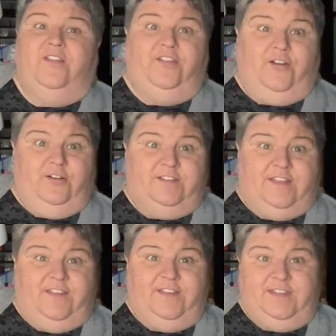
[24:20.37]

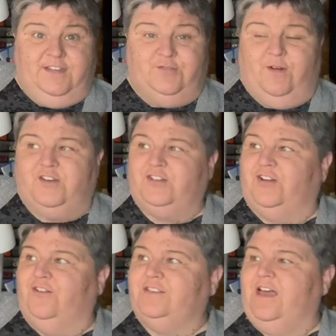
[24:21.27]
Thursday, the dishwasher
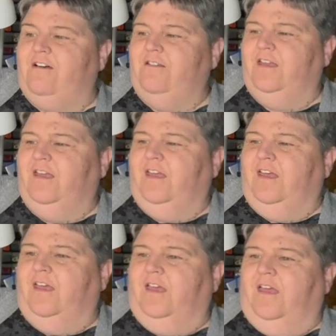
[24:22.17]
goes out,
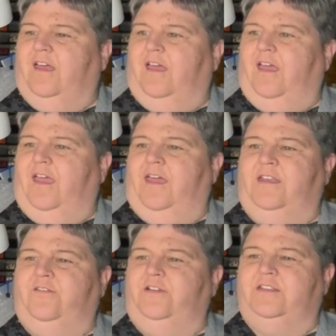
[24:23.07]
and
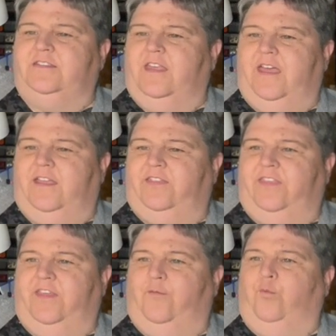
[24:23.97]
it was like
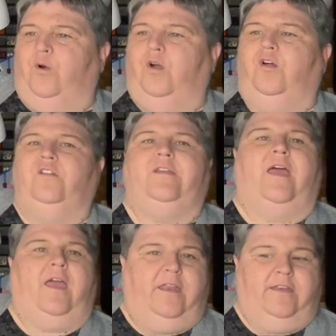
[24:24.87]
the world
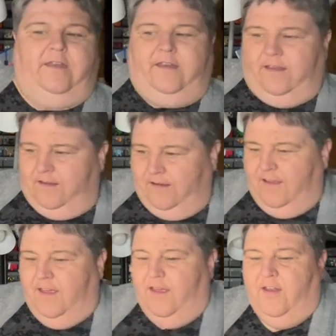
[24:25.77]
ended.
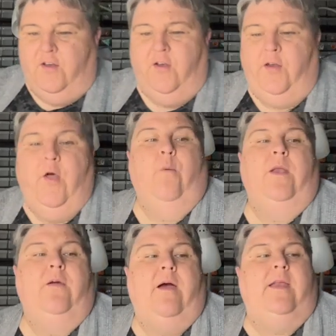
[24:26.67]
No one
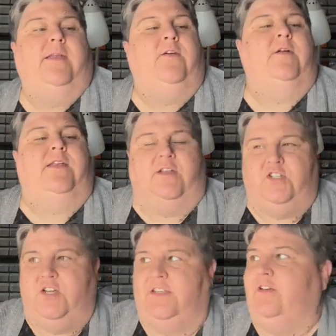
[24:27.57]
knew how to do a
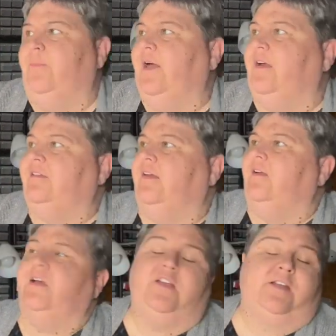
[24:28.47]
dish. I told Becca, I said,
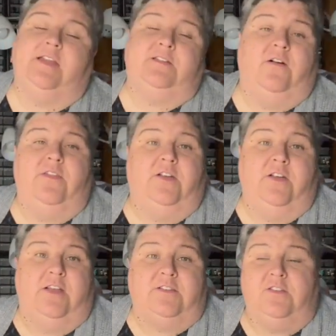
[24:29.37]
okay, you're going to have to go in there,
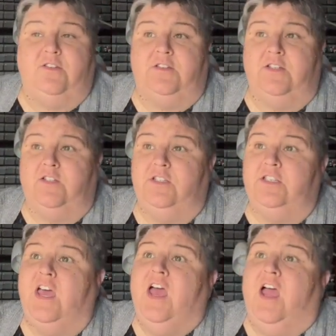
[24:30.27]
you have to do dishes,
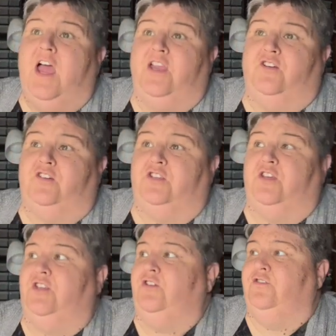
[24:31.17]
and you're just
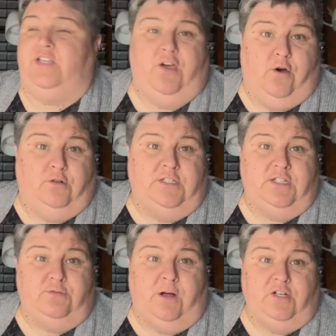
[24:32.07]
going to use the old
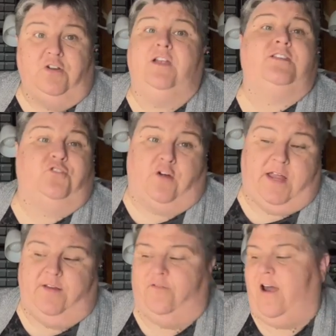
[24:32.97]
dishwasher as a
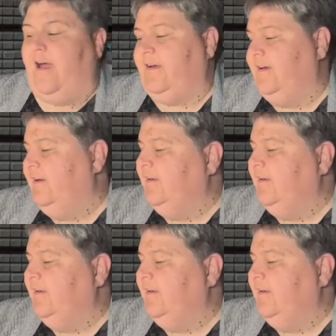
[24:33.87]
drying rack.